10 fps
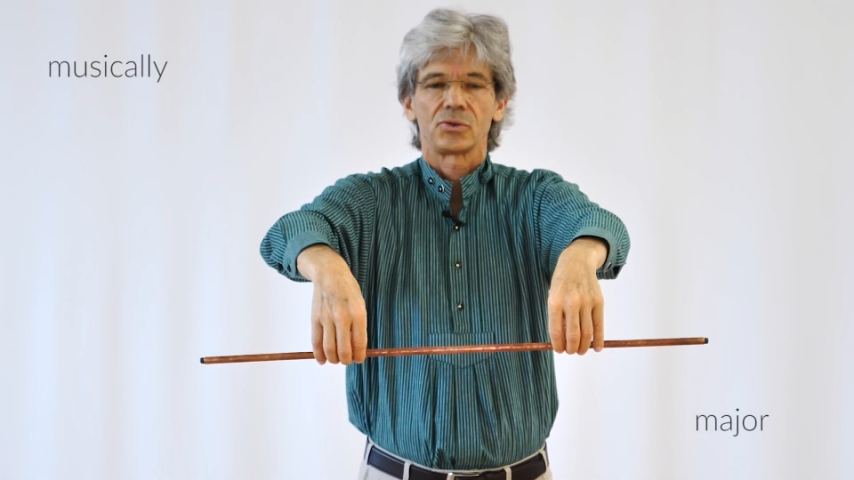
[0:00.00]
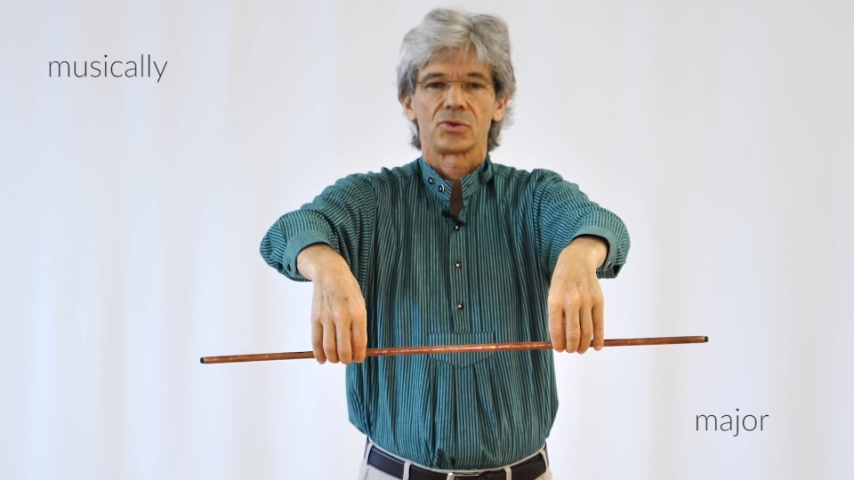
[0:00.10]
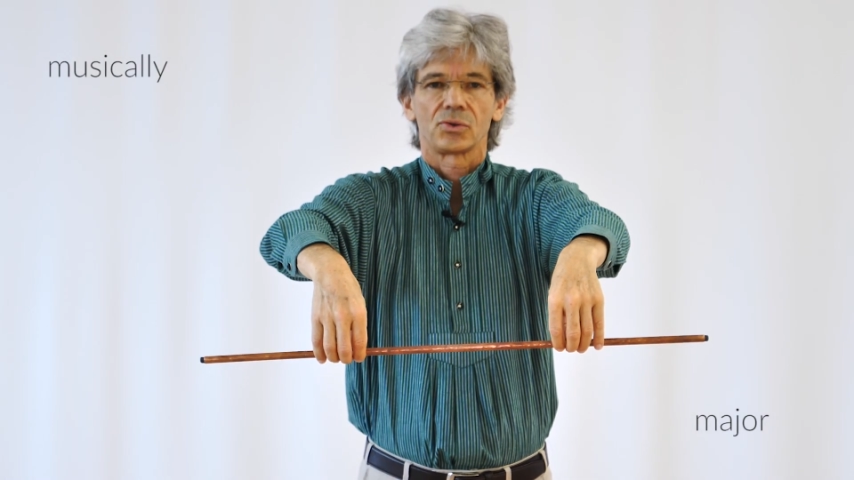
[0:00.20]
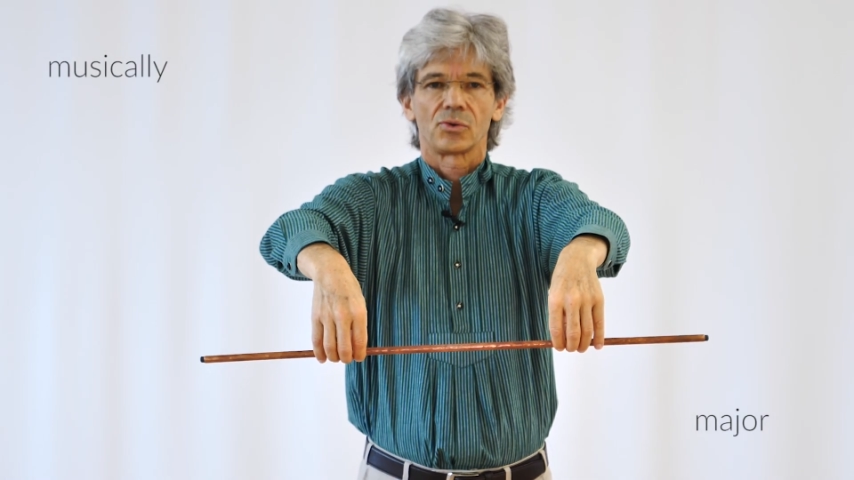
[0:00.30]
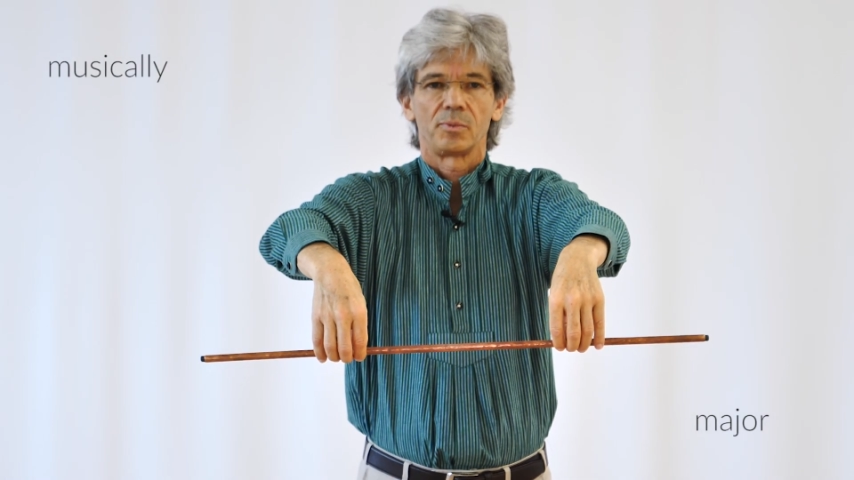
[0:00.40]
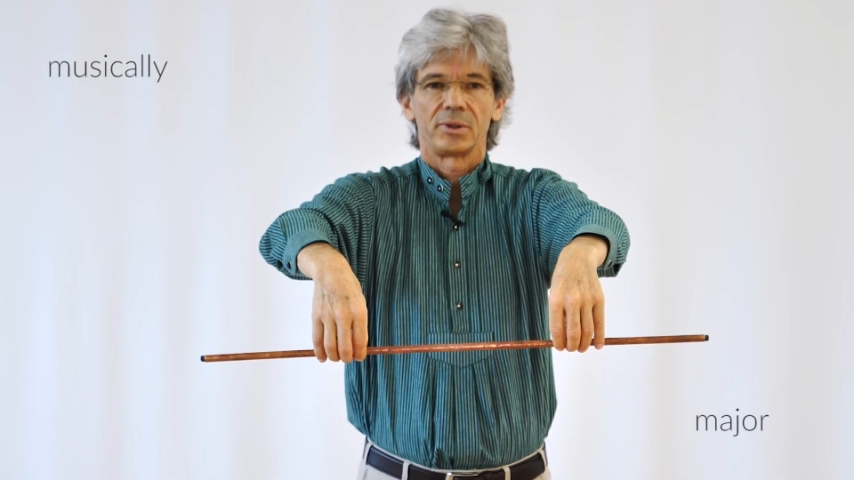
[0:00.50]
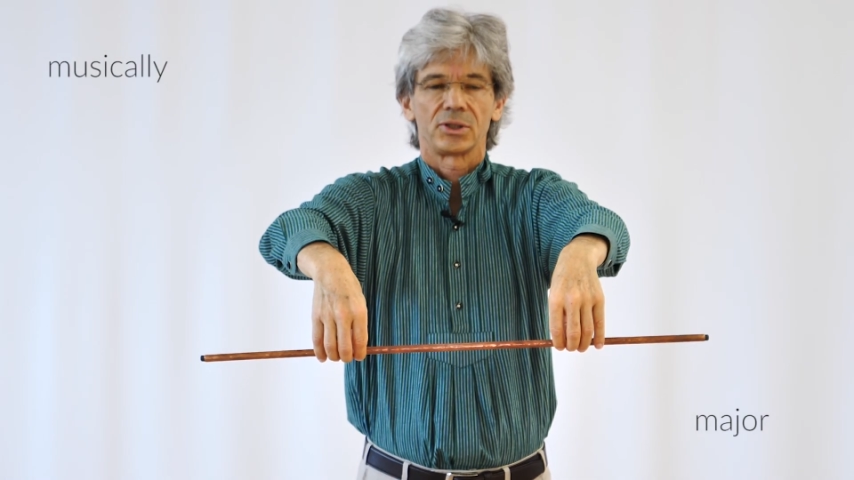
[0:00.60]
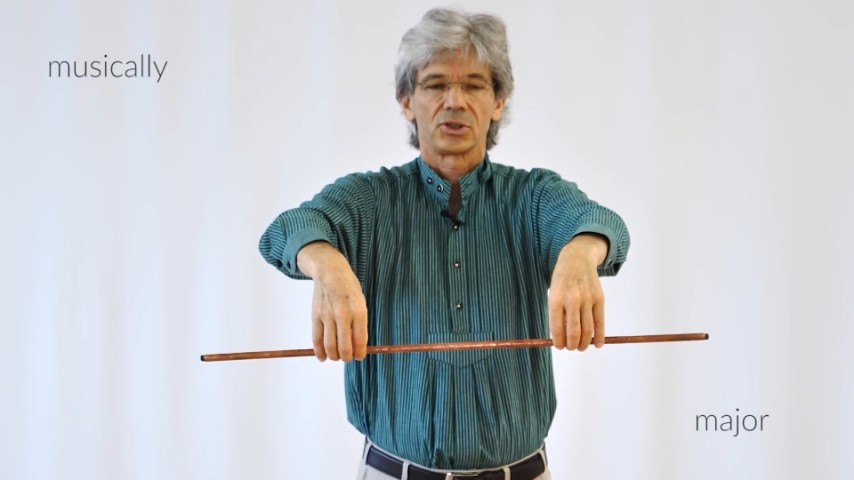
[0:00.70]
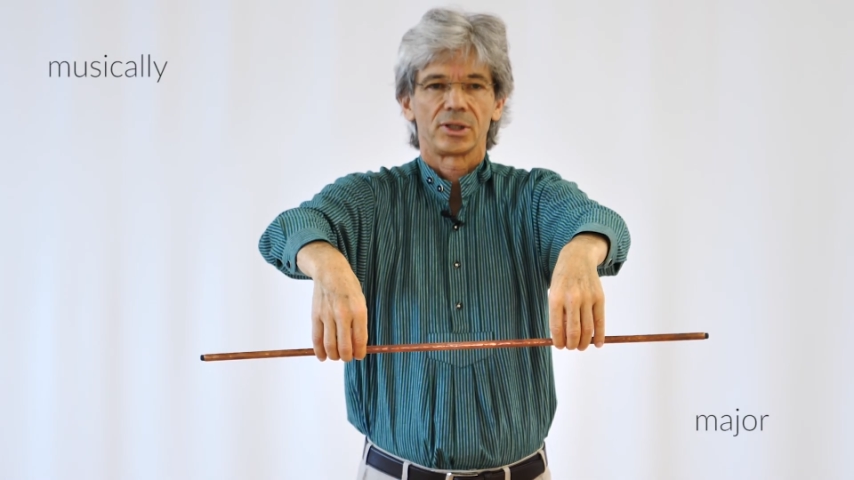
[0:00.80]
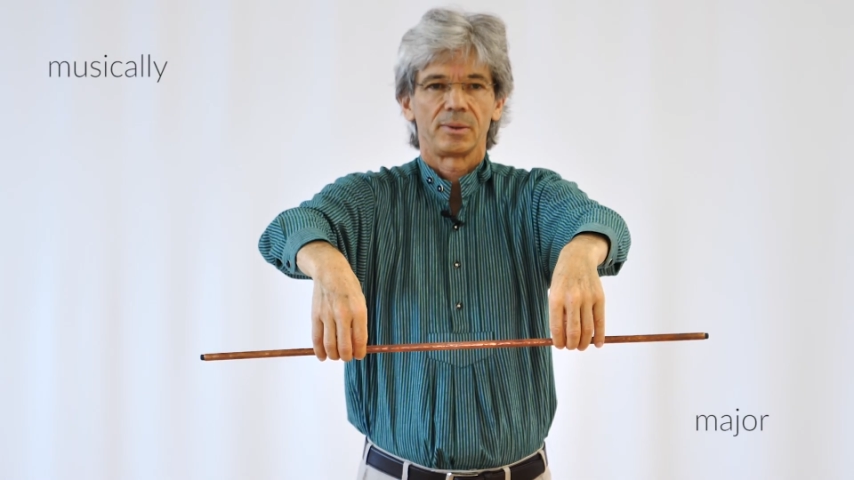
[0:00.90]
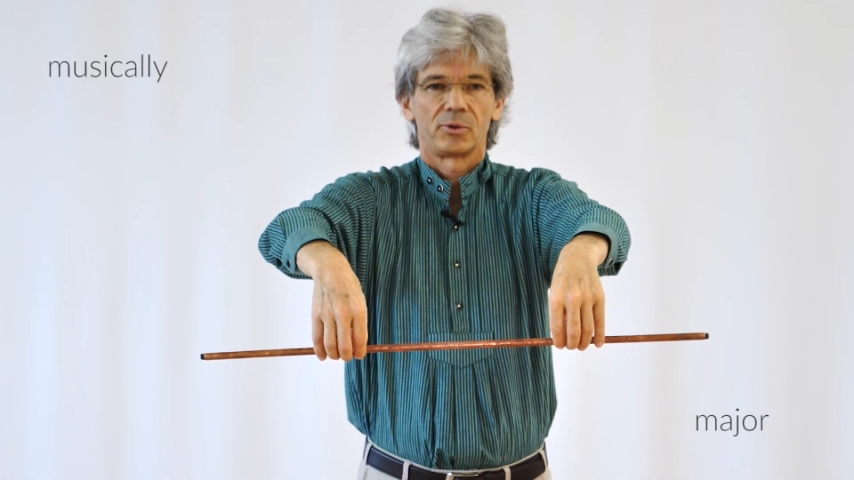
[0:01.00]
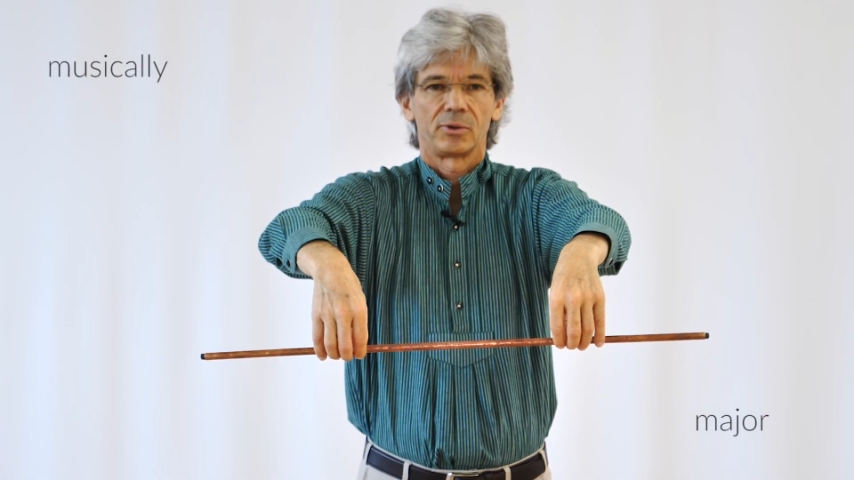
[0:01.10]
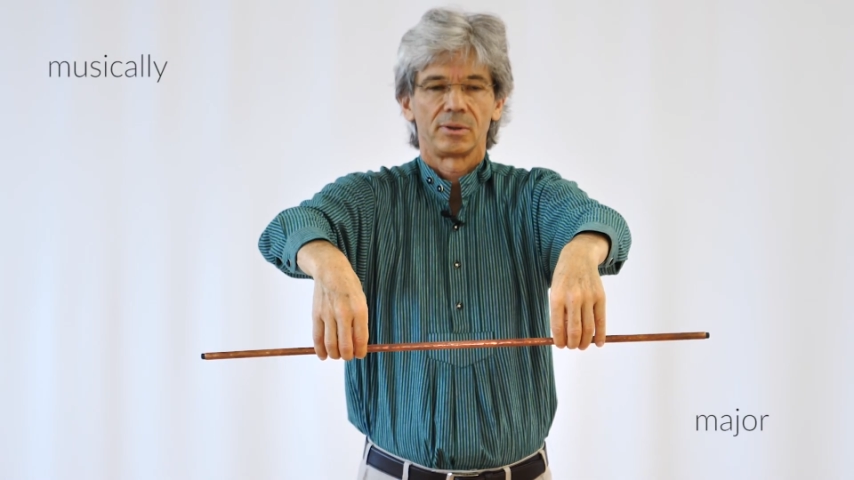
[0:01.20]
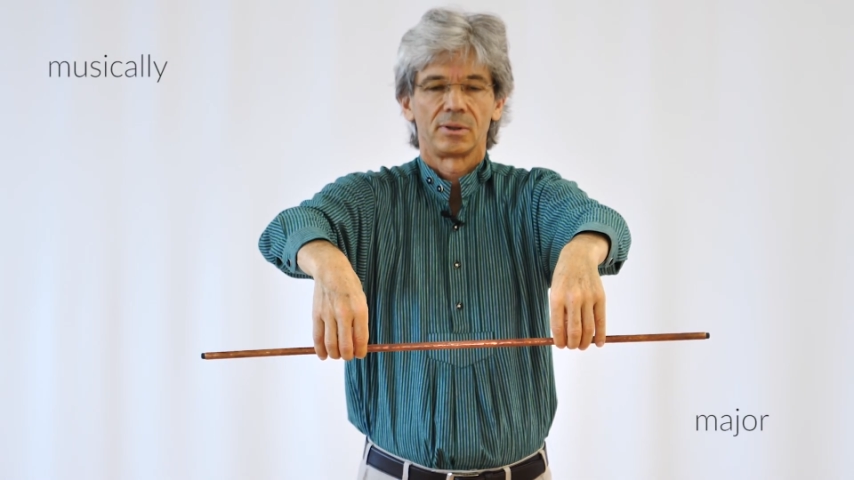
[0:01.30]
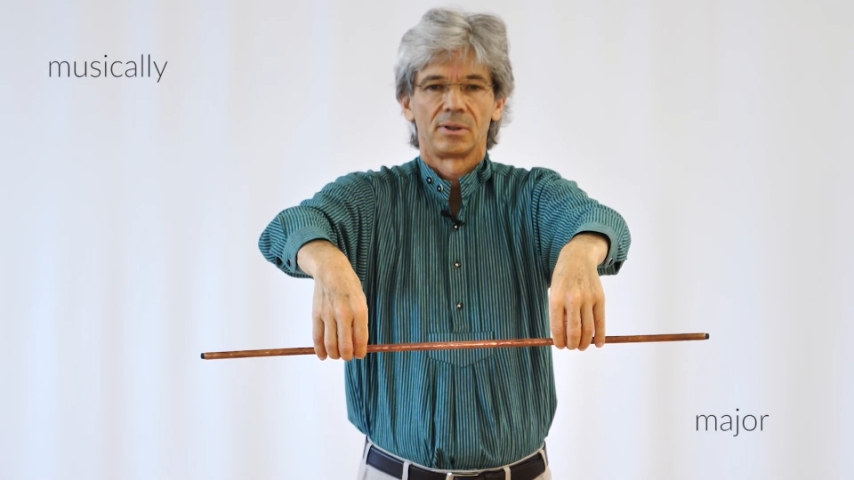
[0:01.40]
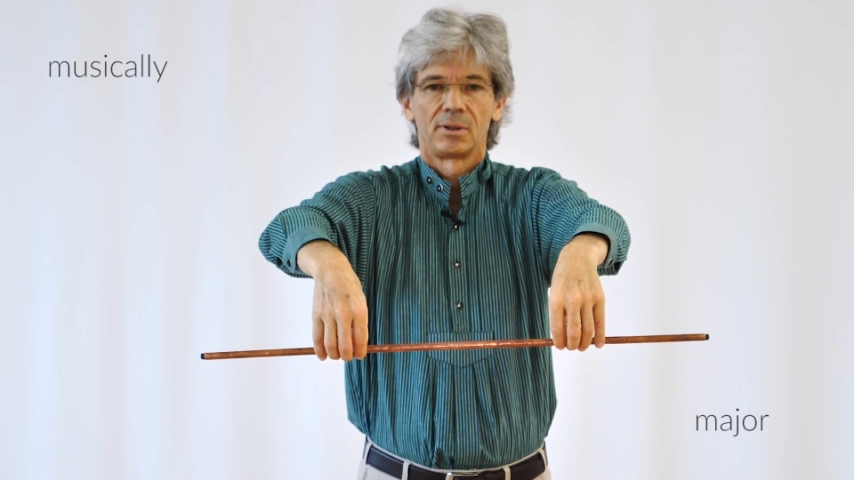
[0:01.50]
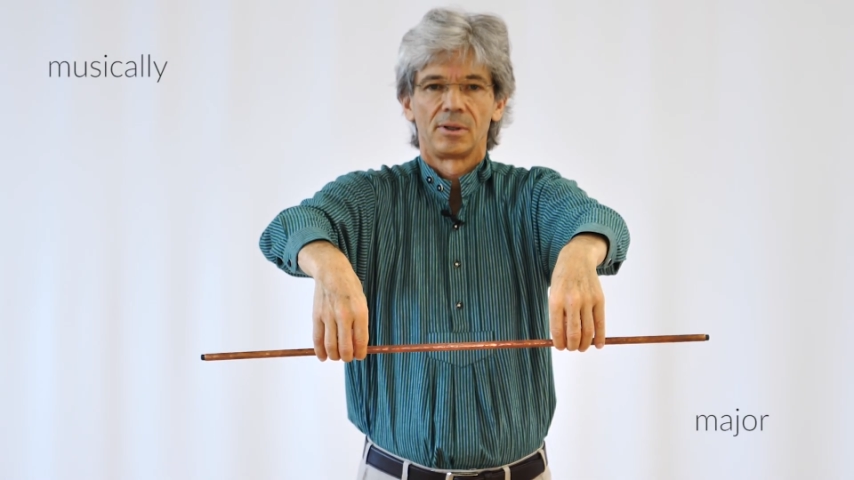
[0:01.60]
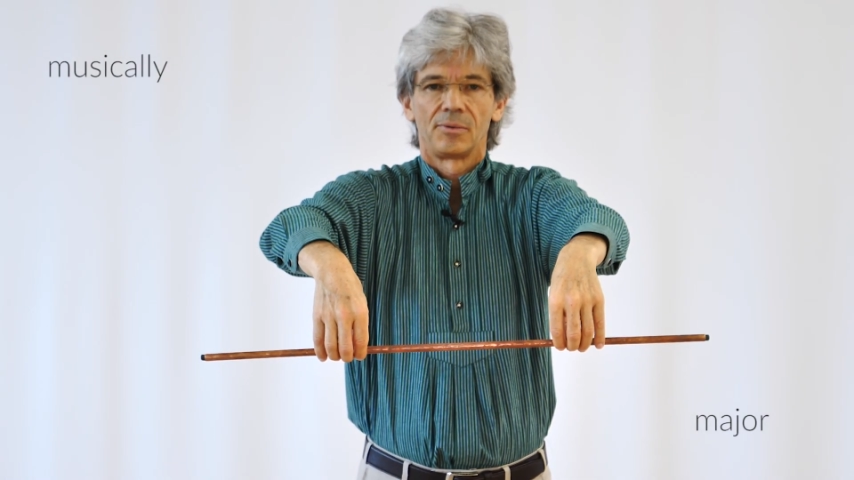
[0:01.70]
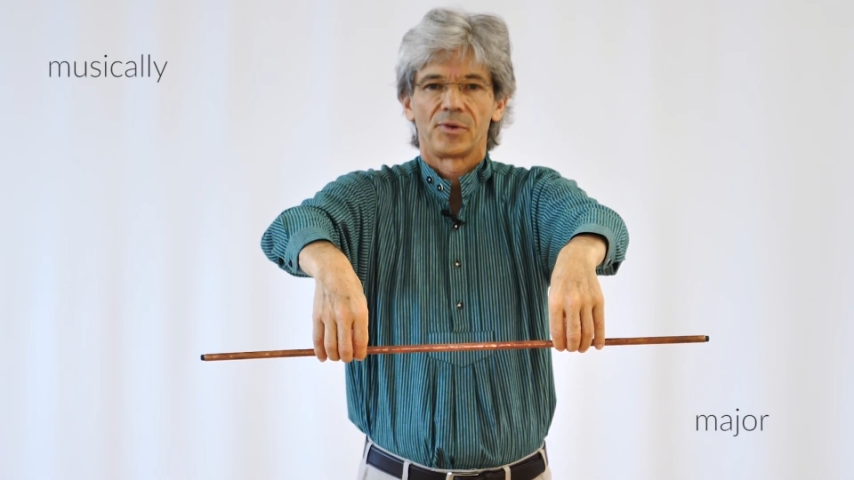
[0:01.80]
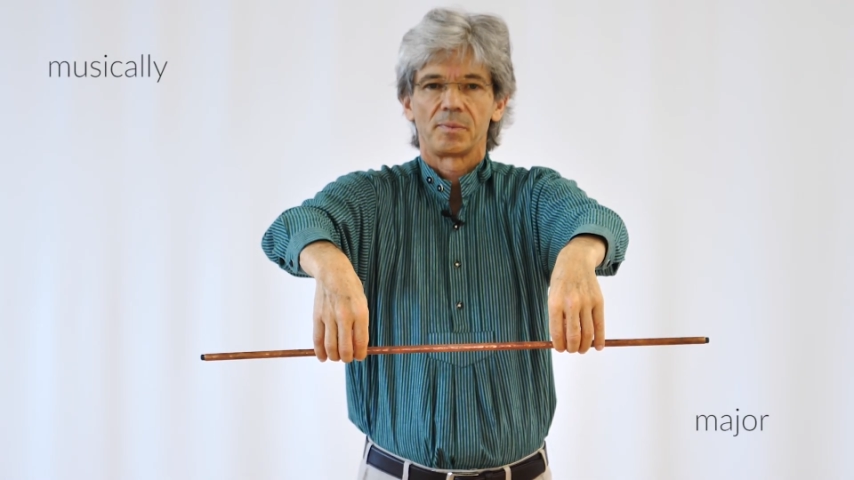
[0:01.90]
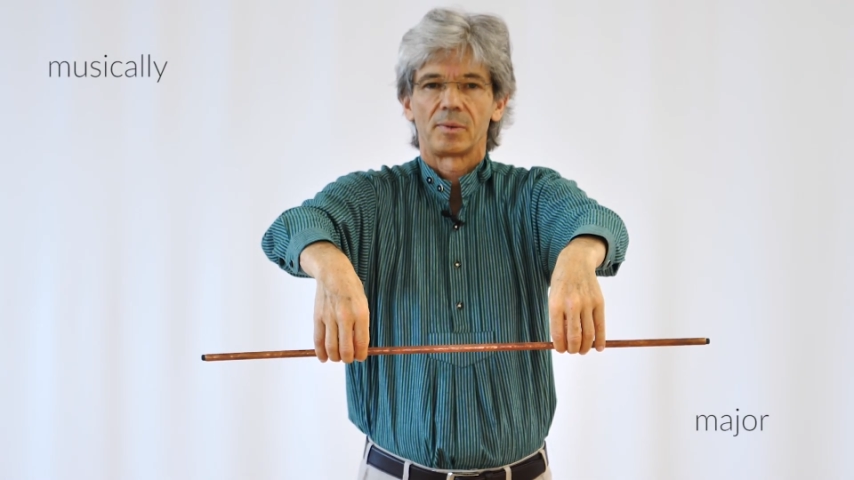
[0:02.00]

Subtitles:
Then a mood of streaming